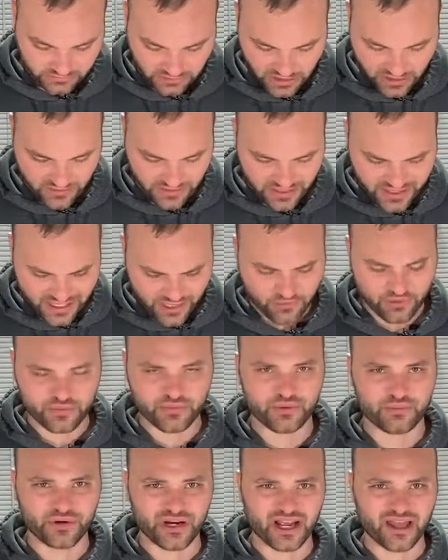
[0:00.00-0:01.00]
I think I
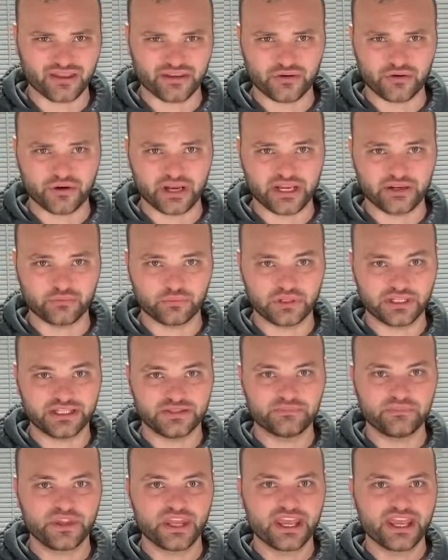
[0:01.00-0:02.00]
remember how the grain went.